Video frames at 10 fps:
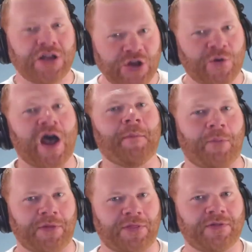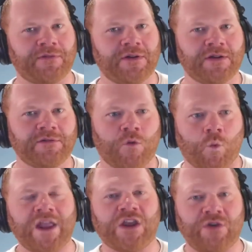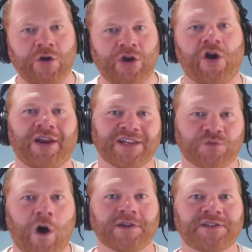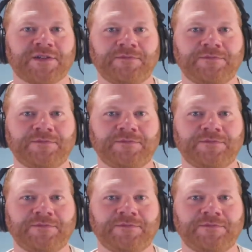you come up with what your audience wants.